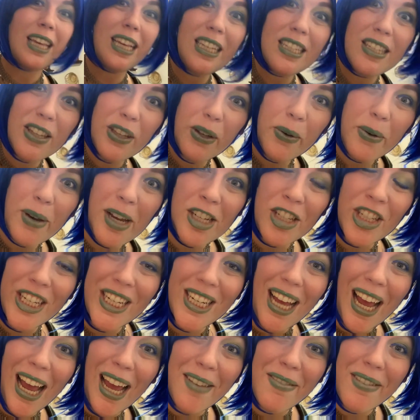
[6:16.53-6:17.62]
Is the
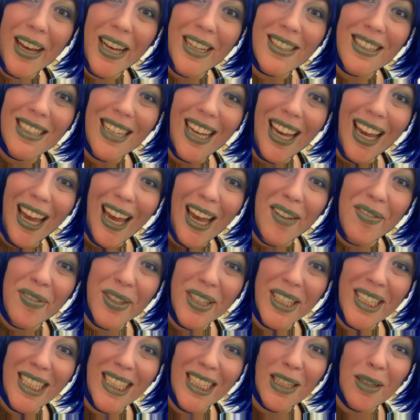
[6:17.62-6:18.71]
question I've asked
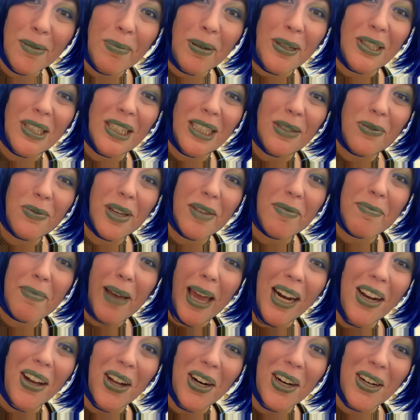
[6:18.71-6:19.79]
every single person we've
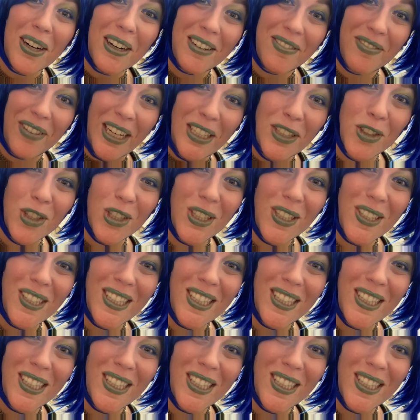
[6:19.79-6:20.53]
met on our adventures.